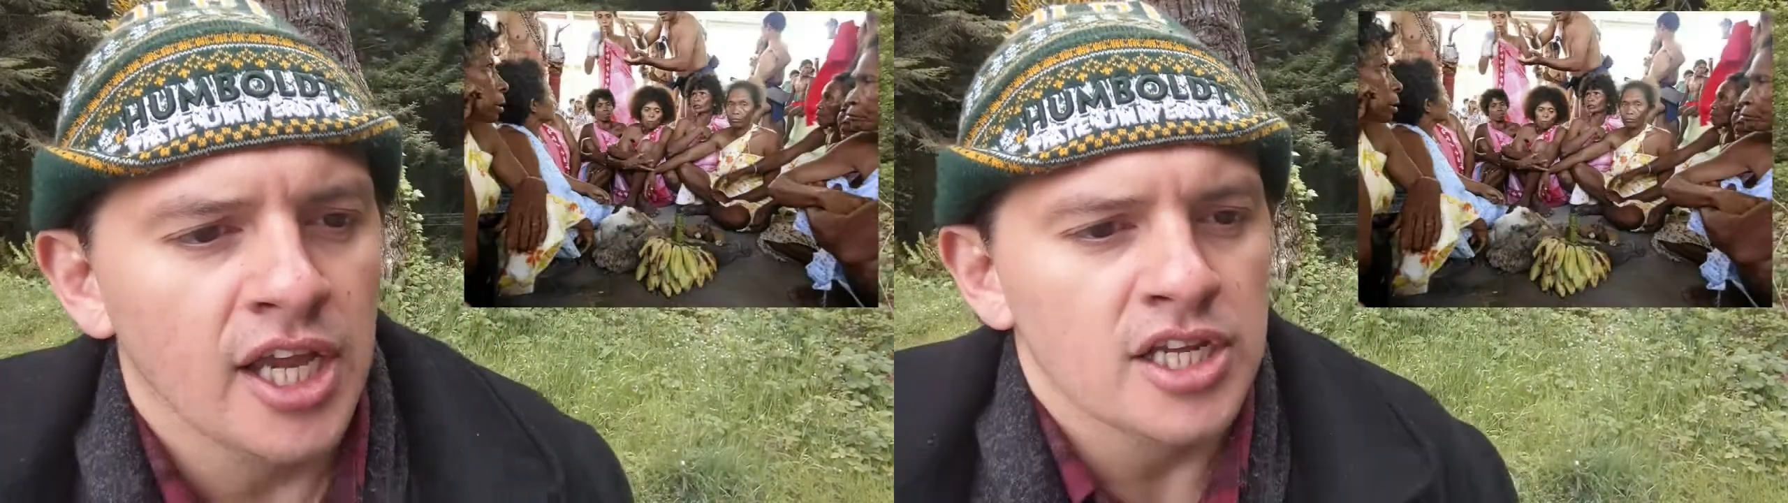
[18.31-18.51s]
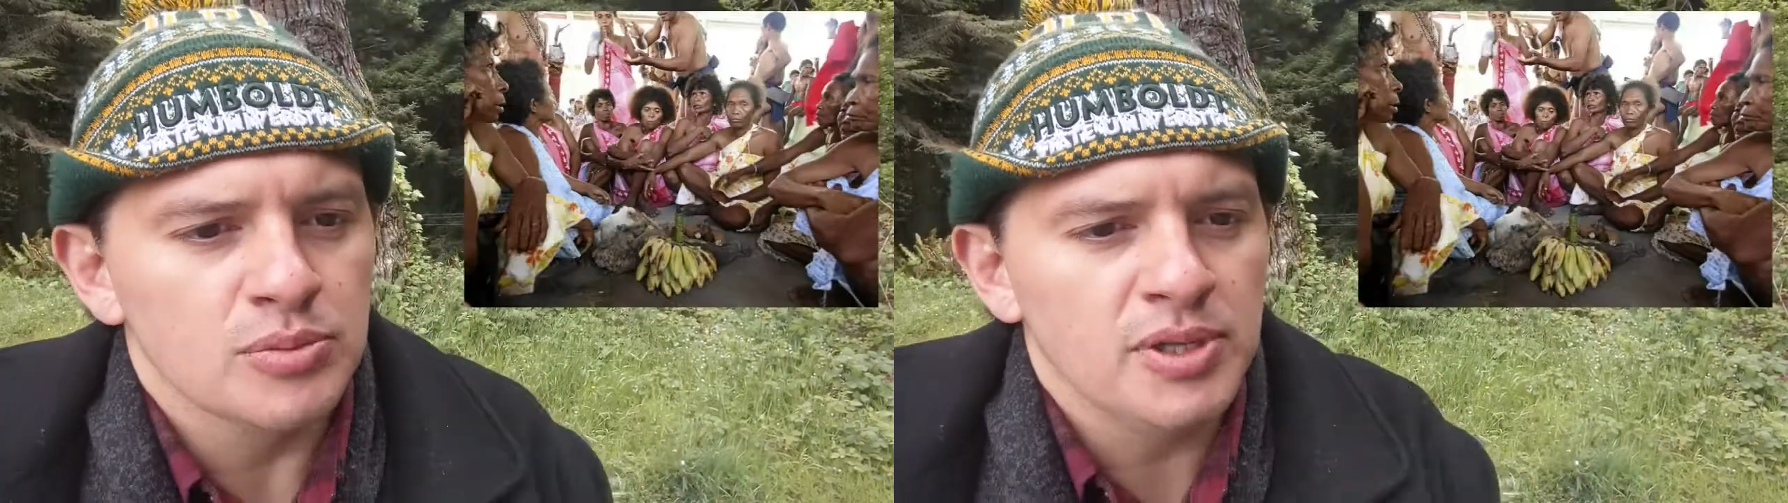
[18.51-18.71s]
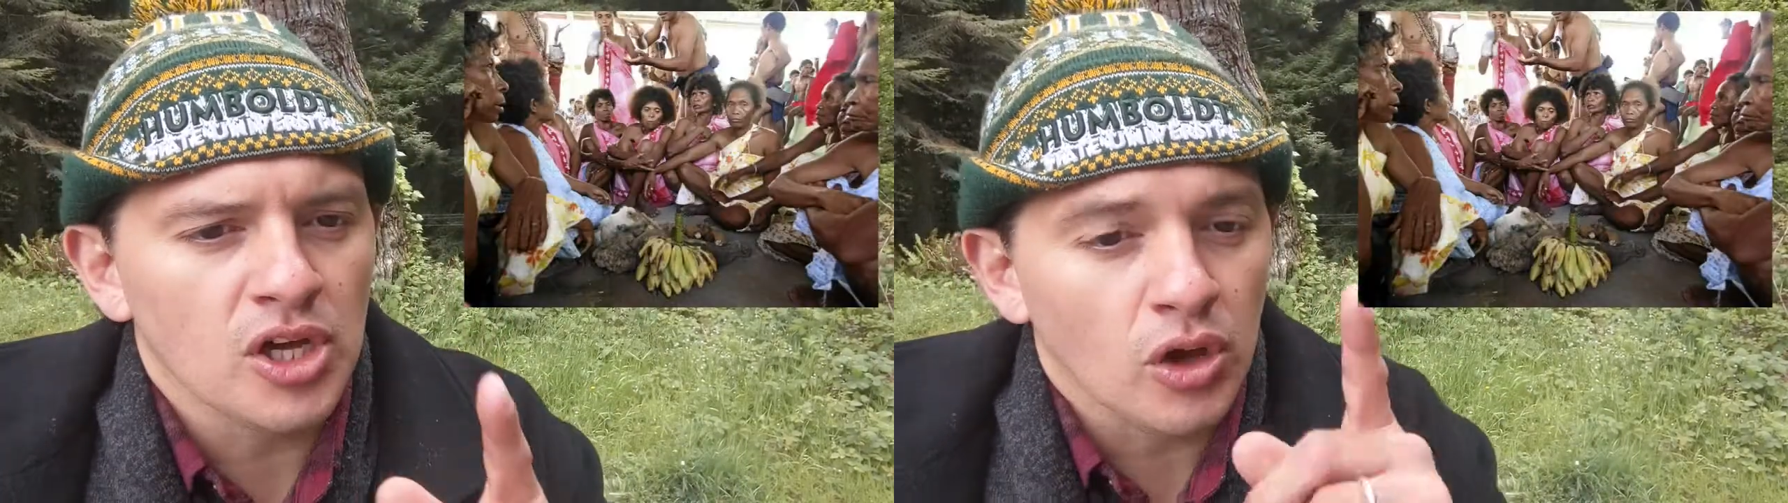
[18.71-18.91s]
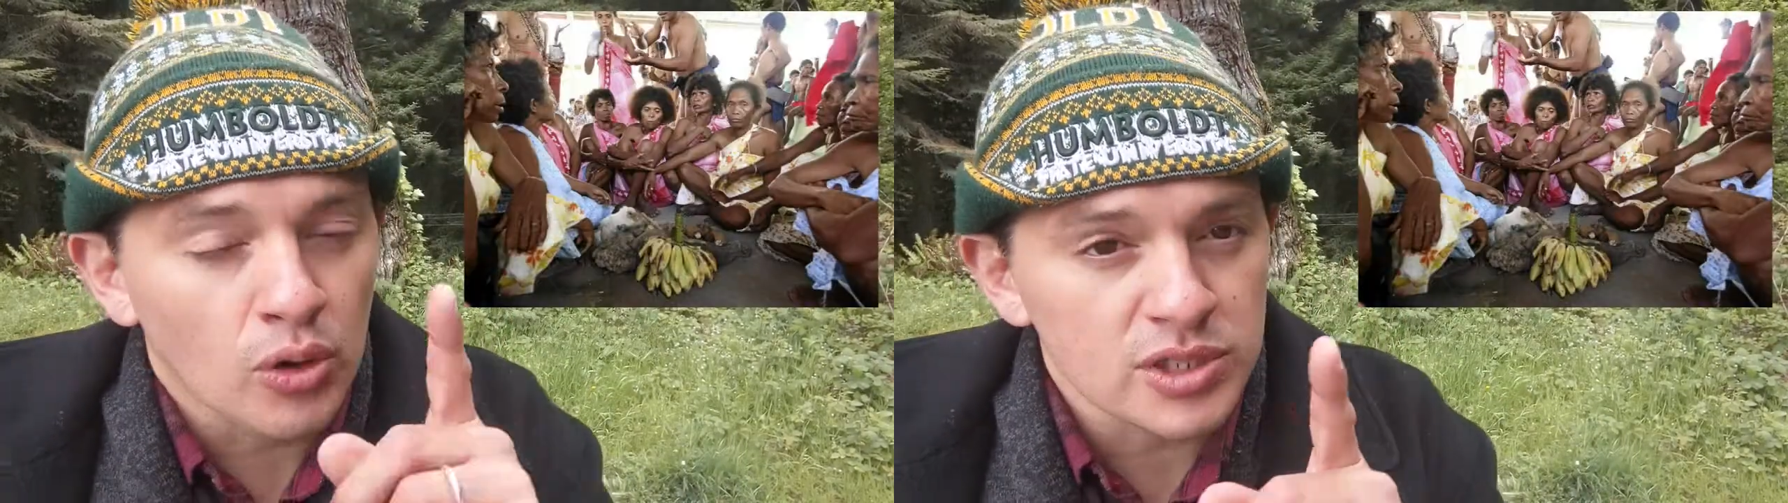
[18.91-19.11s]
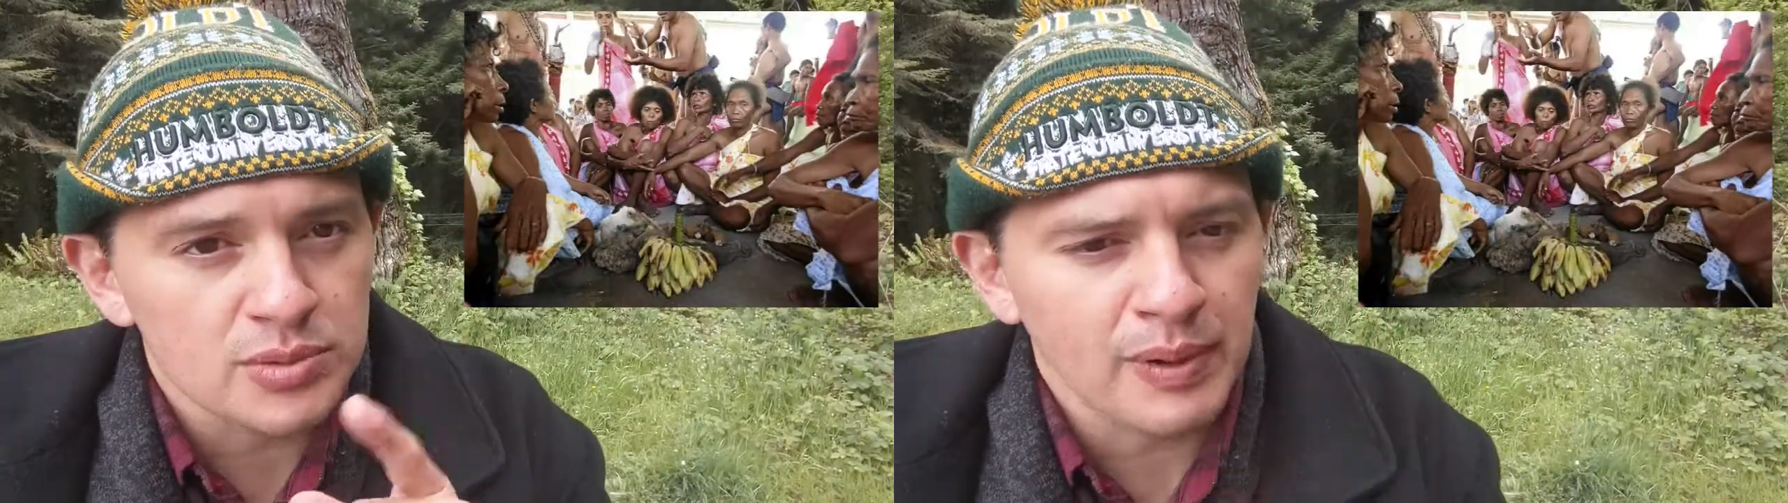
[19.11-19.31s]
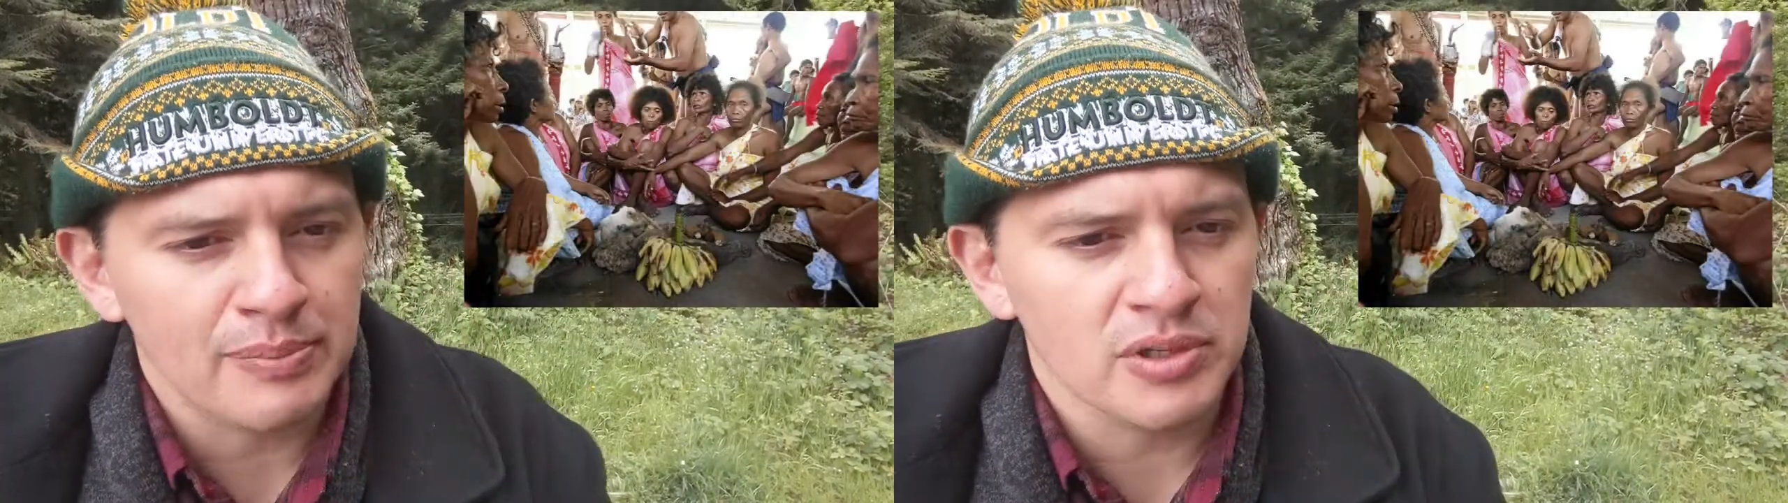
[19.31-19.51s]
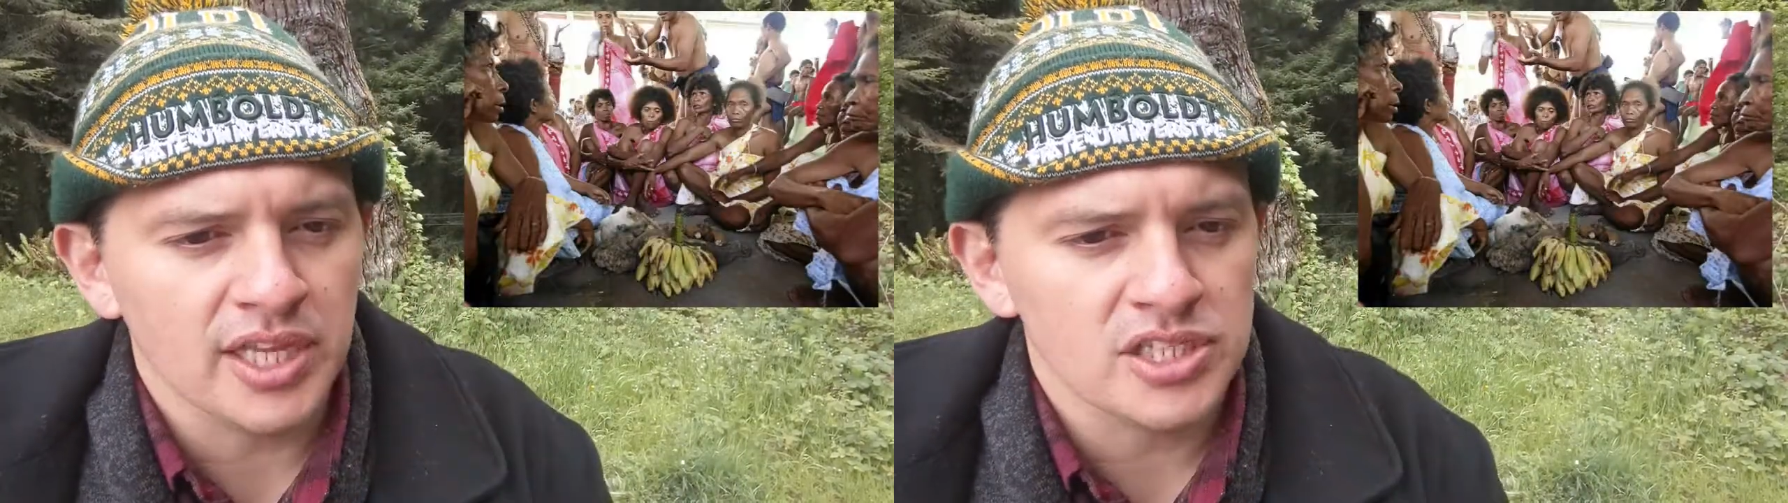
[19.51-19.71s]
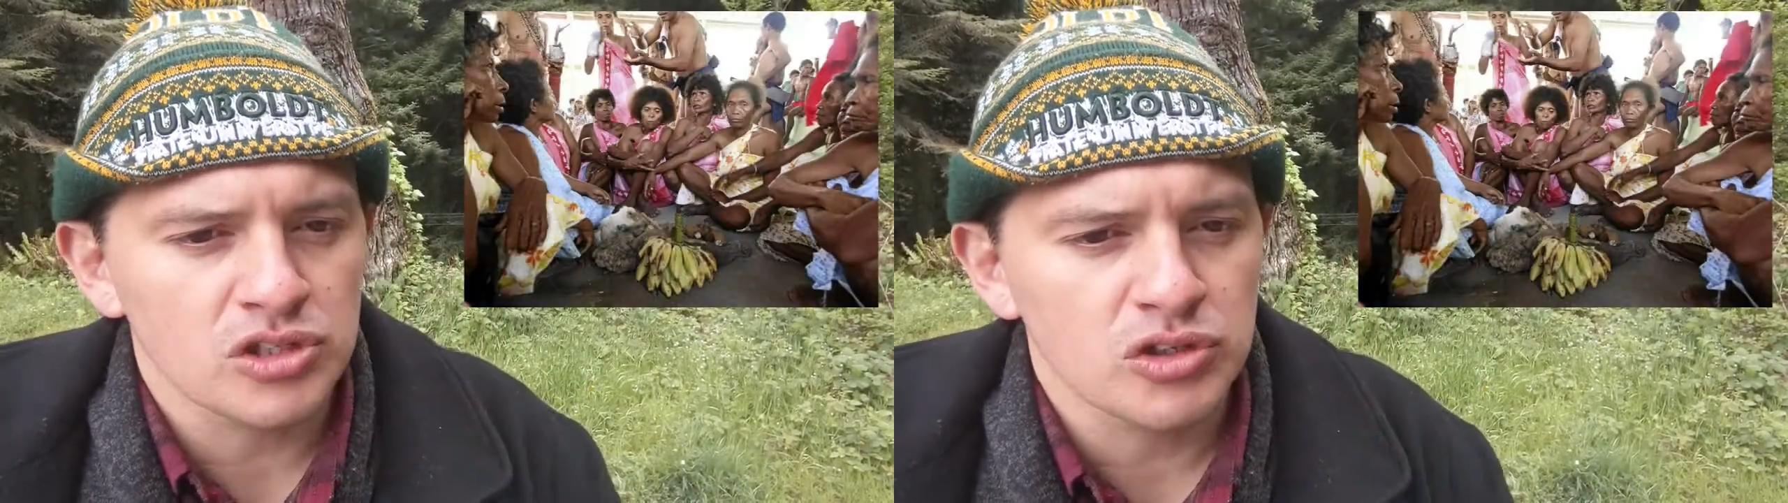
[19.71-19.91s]
to be the oldest
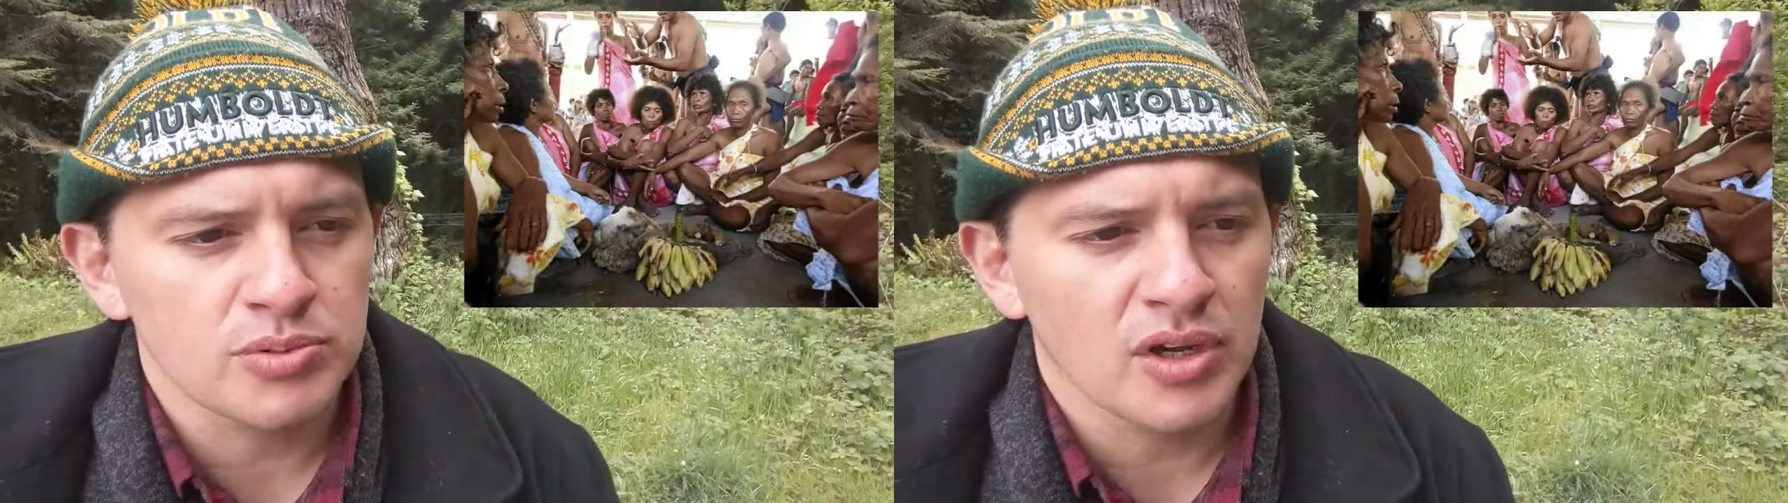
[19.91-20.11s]
population group